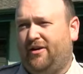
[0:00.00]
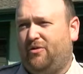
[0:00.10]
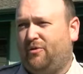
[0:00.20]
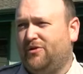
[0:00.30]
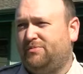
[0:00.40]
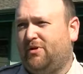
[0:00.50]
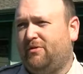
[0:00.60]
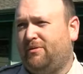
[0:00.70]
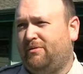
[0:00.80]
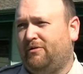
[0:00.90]
here in
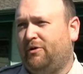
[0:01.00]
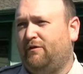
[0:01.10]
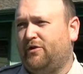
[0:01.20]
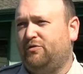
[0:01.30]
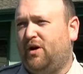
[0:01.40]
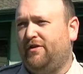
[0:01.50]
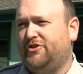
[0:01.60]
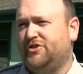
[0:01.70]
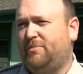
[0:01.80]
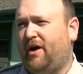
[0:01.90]
Roseburg, we're a little over 12
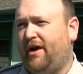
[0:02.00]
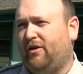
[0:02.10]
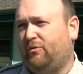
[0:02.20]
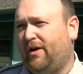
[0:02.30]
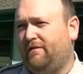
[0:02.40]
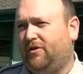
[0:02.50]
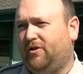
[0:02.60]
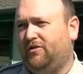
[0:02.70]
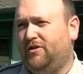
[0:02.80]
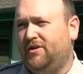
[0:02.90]
inches behind on
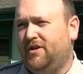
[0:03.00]
rainfall.